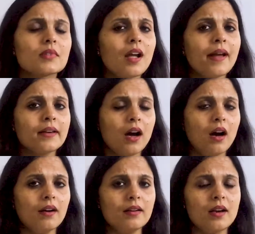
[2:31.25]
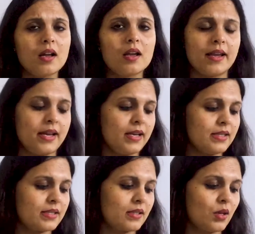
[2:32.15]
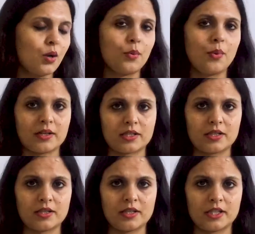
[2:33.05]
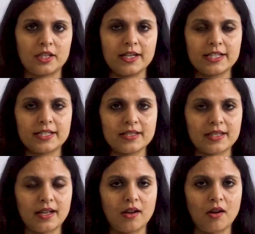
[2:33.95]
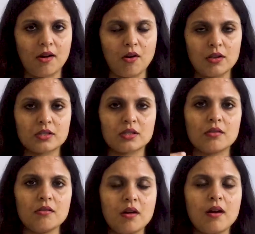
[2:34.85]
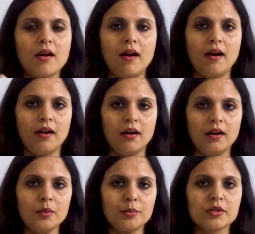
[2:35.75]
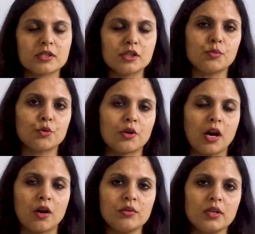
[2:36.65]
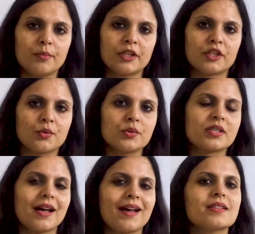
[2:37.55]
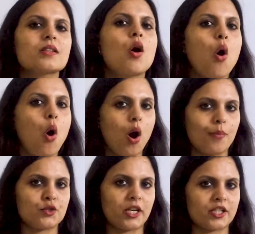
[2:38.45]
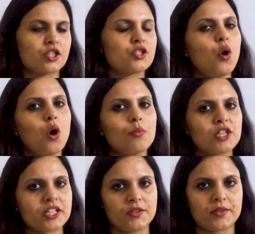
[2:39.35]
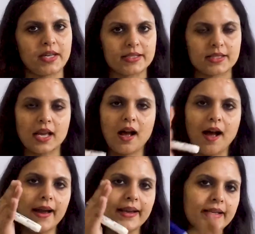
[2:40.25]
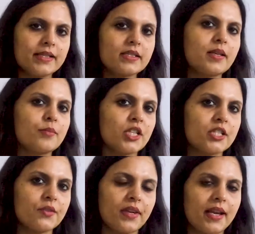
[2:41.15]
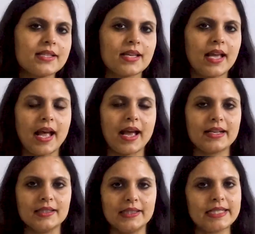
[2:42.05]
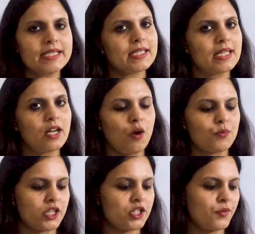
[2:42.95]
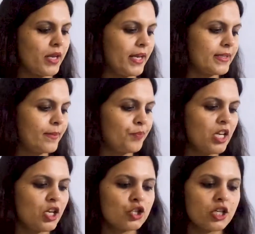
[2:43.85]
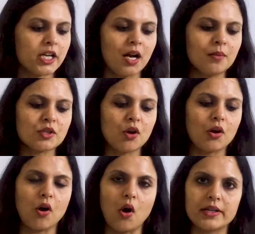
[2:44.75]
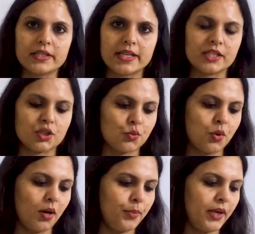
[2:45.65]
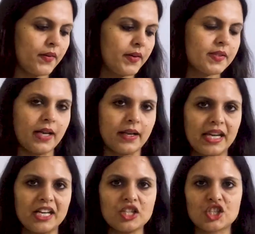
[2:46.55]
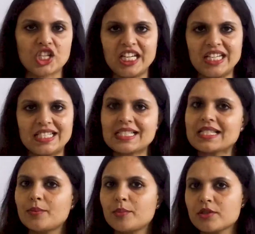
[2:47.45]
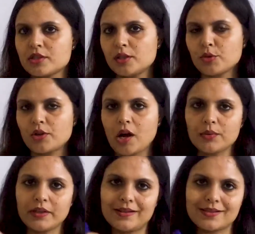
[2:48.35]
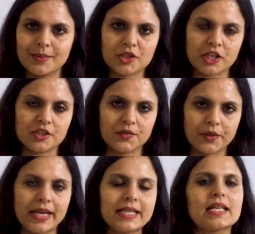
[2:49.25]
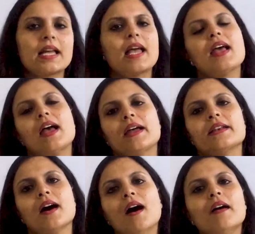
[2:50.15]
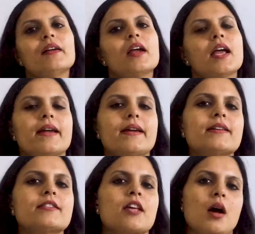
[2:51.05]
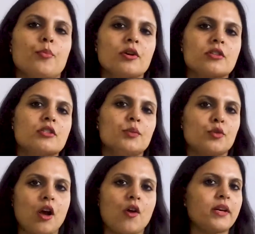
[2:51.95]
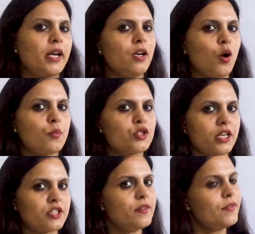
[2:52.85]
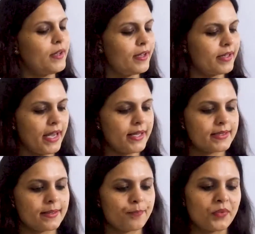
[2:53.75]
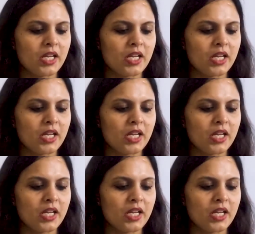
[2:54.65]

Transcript: And her is what? It is also a personal pronoun but used as object. So, objective case. I is subjective case and her is objective case. She comes on holidays to her parents. Again, she is a personal pronoun in subjective case and her is a personal pronoun in objective case.